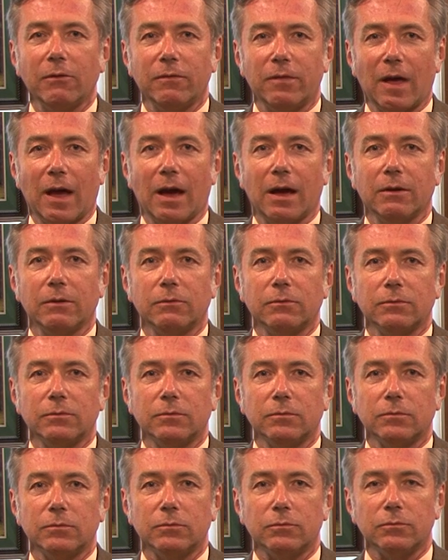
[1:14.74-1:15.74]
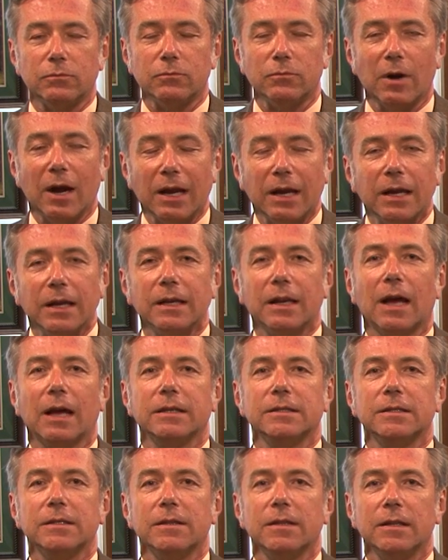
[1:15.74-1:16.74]
of that
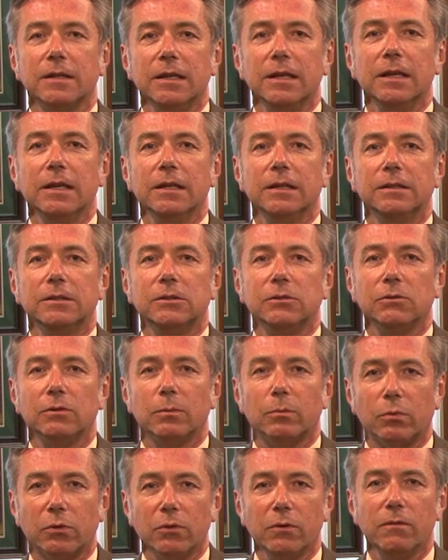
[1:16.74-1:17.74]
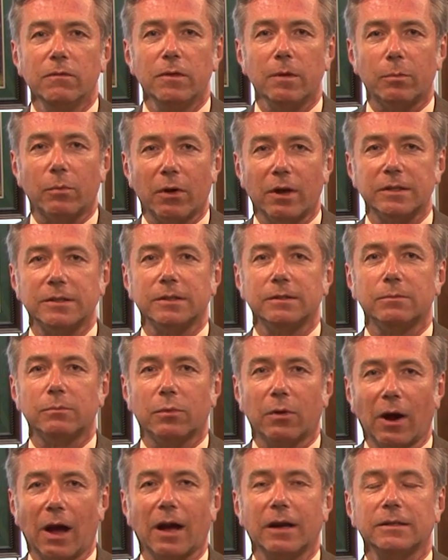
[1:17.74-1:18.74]
recognizing the need to improve the present
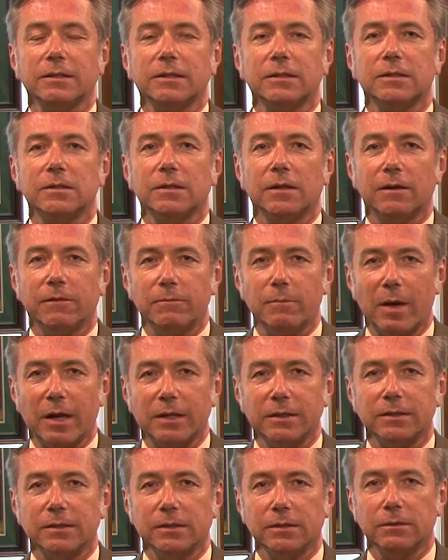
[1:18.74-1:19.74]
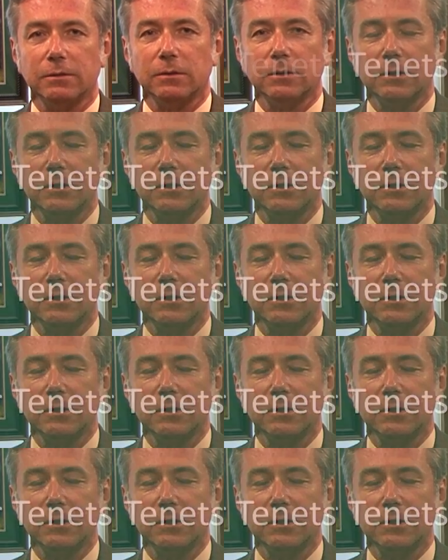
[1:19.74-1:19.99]
practice of medicine.